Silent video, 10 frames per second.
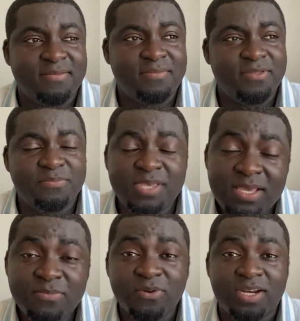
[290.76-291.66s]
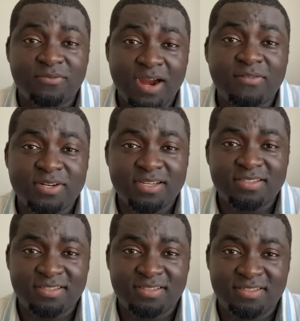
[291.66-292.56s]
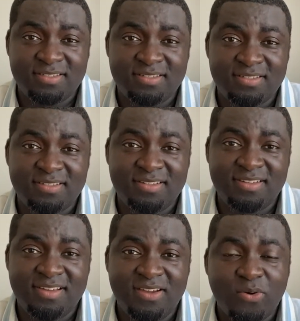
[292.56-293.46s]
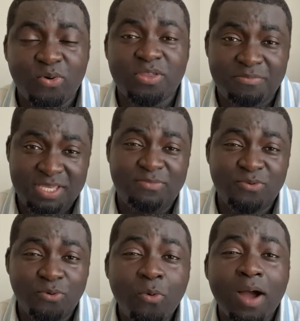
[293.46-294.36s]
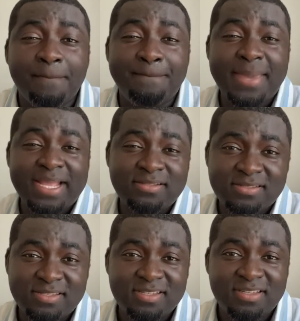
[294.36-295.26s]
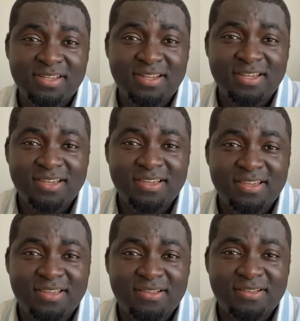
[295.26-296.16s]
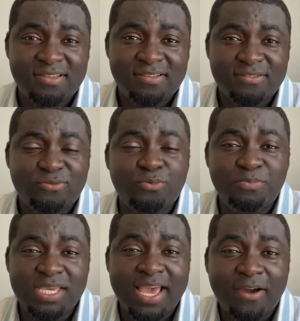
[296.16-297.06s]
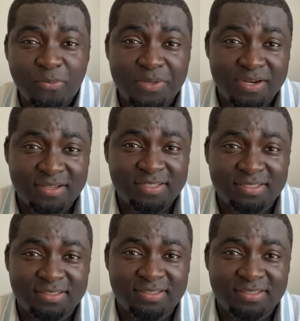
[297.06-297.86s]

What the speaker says: the people around us, or the people who are meant to be helping us,